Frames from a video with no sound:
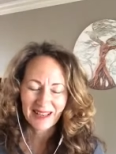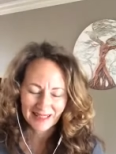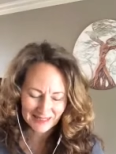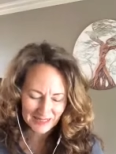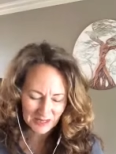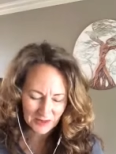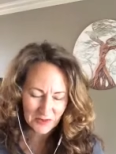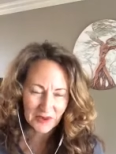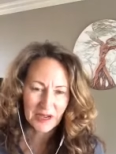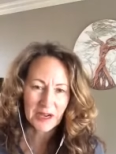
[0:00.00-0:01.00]
And
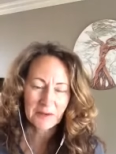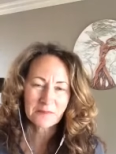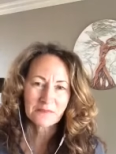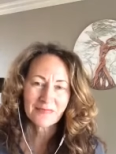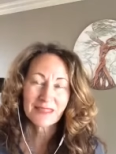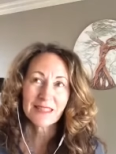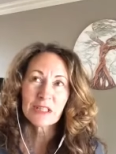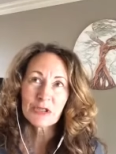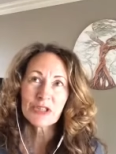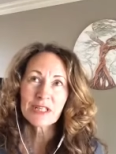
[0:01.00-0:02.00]
so, um,
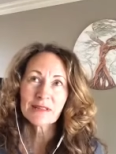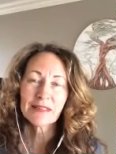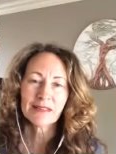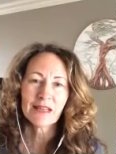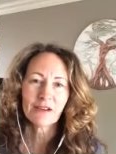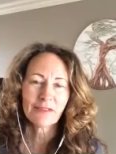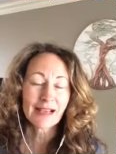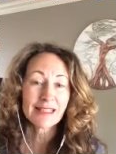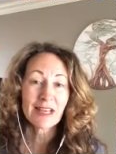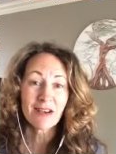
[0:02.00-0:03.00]
interestingly enough,
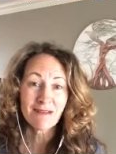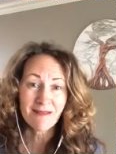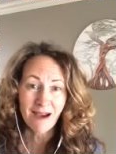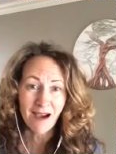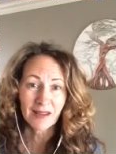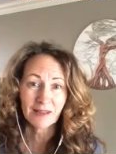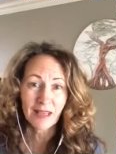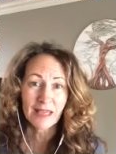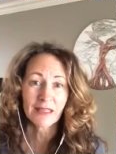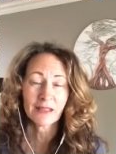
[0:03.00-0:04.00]
I did not
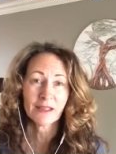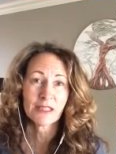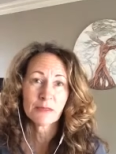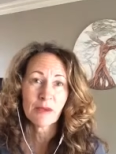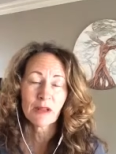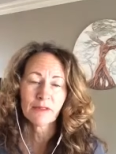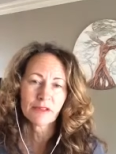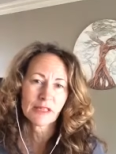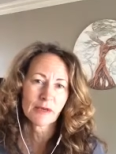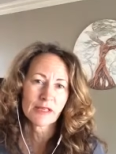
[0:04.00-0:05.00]
like the smell
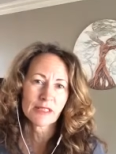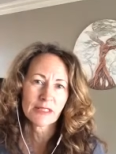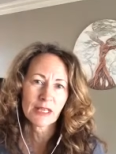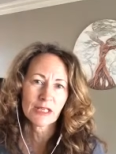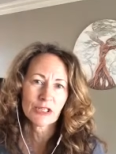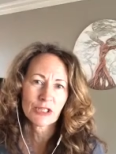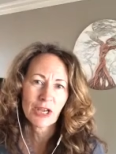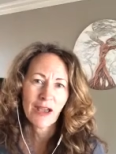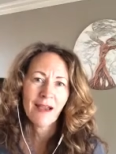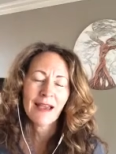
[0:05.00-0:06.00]
of Clary
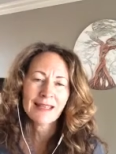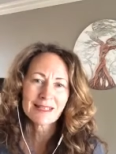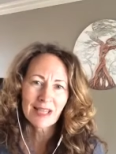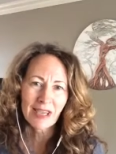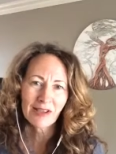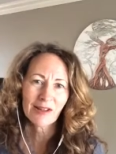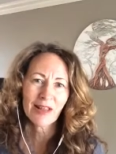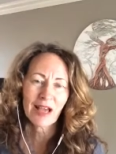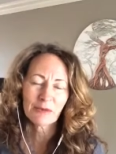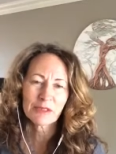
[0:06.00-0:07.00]
Sage
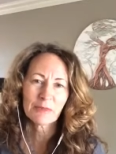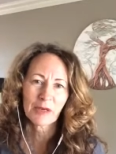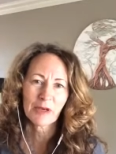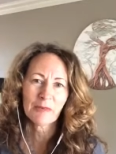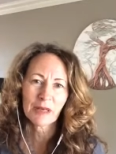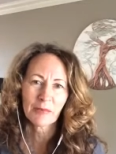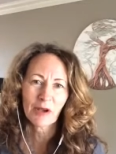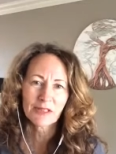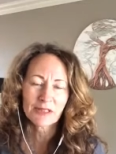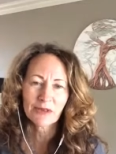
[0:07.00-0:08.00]
until I was
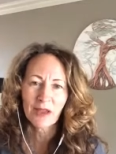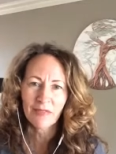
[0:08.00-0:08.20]
perimenopausal.